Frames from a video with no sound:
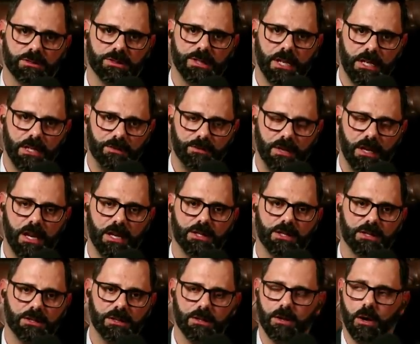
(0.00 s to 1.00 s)

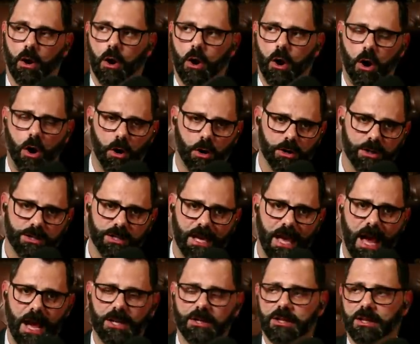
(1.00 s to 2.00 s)
sanctification, the heart
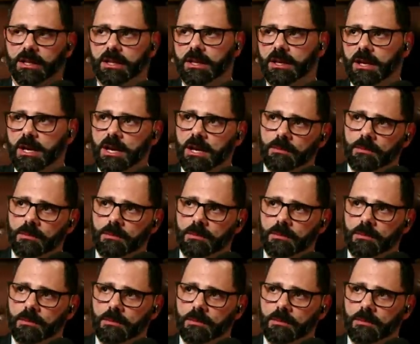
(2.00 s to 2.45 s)
actually